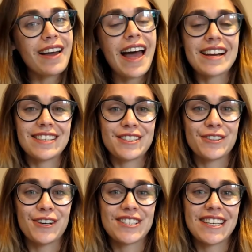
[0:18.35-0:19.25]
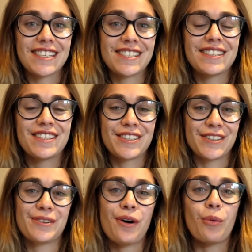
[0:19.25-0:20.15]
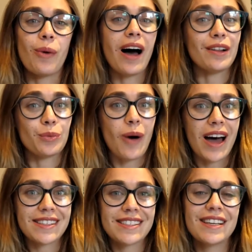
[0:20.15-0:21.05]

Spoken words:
actually translates to wild white.